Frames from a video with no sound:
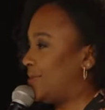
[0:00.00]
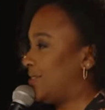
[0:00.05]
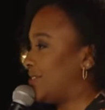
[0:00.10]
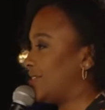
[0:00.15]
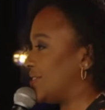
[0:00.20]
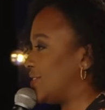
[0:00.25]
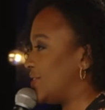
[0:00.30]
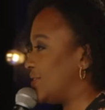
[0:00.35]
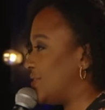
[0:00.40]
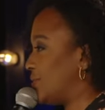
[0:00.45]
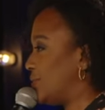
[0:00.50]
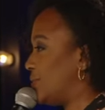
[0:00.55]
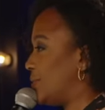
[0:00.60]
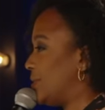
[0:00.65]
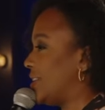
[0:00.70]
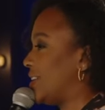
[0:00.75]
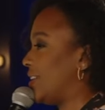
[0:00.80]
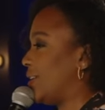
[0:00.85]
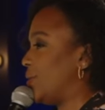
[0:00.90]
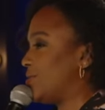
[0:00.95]
It's good to
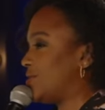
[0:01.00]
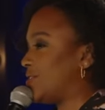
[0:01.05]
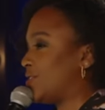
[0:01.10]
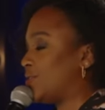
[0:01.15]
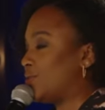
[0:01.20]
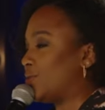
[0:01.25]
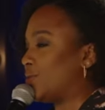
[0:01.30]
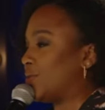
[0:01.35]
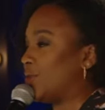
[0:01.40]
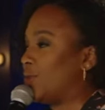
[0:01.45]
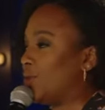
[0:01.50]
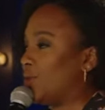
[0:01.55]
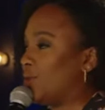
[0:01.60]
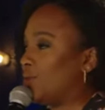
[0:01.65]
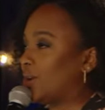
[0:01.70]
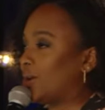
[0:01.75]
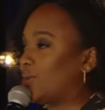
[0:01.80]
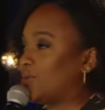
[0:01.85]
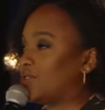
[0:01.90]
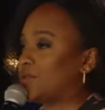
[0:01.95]
be here. I was on the
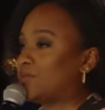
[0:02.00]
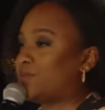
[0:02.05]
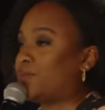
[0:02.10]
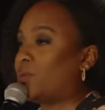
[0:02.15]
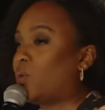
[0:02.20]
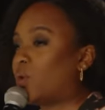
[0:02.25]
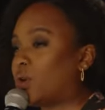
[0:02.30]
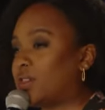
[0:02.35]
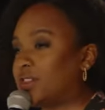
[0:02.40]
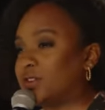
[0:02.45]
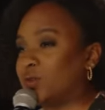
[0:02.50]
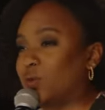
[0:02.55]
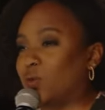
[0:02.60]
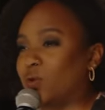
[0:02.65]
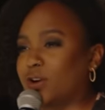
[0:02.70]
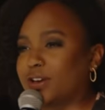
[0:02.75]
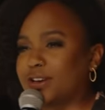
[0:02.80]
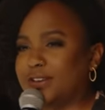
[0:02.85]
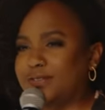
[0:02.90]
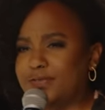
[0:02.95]
road. I was in Portland,
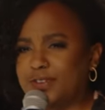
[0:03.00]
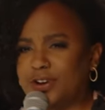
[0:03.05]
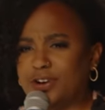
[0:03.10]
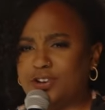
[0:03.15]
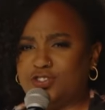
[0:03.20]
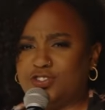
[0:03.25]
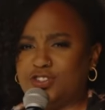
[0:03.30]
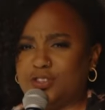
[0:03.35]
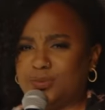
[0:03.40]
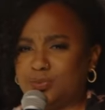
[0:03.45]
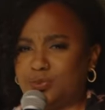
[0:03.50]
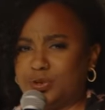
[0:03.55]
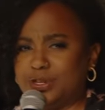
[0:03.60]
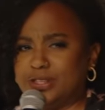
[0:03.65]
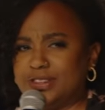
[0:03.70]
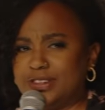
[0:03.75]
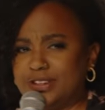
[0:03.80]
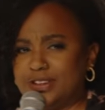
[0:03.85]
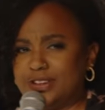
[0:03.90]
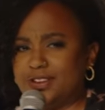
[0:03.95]
Oregon. Very cheap
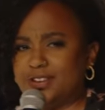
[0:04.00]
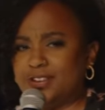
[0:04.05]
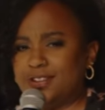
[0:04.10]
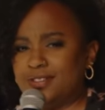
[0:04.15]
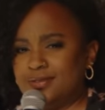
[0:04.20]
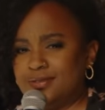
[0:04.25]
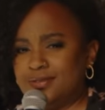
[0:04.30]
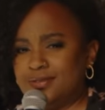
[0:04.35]
weed there.